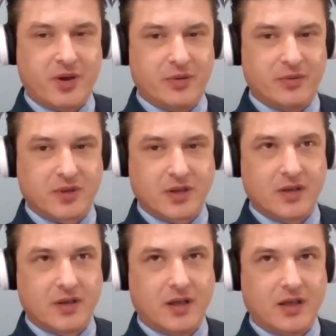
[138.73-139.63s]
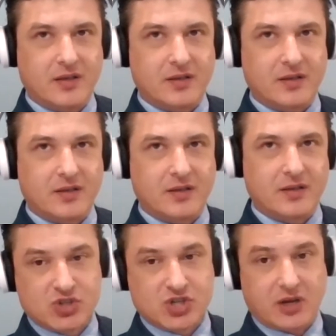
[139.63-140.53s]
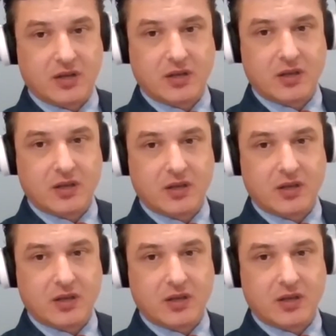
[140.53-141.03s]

own subculture.